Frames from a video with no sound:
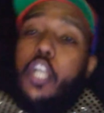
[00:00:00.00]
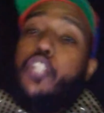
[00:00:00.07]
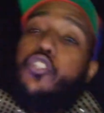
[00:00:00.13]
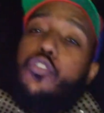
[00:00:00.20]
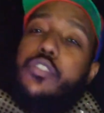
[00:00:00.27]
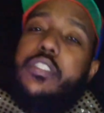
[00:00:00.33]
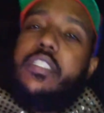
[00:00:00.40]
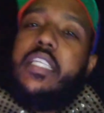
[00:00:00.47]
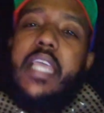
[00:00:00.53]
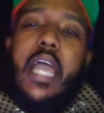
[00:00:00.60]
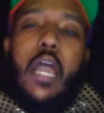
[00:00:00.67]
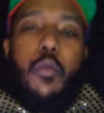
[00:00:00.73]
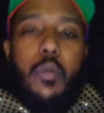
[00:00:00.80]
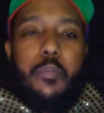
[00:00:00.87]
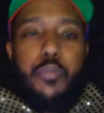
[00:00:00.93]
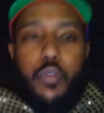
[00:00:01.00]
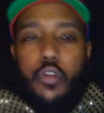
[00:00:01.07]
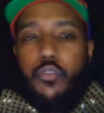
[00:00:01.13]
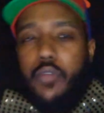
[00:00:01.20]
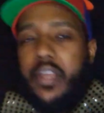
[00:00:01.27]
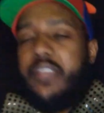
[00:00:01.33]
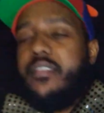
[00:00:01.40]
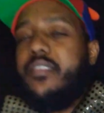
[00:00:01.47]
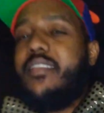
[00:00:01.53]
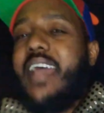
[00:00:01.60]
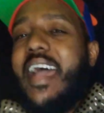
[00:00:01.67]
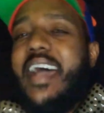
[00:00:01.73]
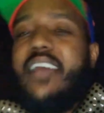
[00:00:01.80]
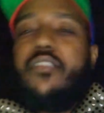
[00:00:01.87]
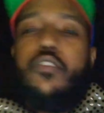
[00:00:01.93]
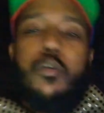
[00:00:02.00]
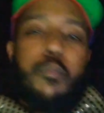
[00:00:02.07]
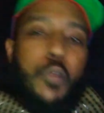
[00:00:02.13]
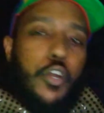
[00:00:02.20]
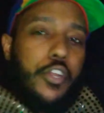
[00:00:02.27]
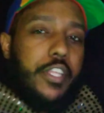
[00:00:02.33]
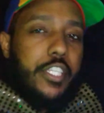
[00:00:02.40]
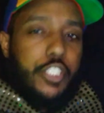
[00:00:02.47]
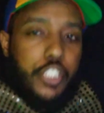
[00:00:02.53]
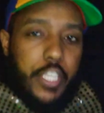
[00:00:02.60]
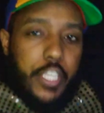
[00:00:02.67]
to see how it progresses as the market